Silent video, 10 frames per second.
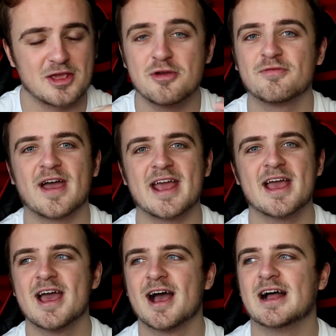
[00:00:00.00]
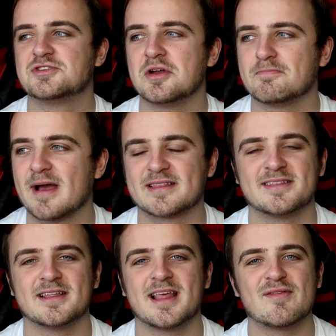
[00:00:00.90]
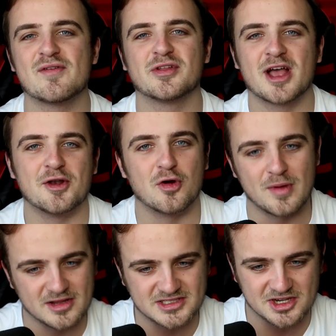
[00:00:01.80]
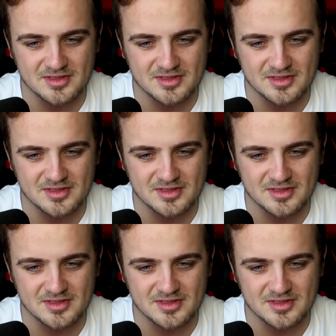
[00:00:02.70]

and Juve are doing better than they've ever done almost.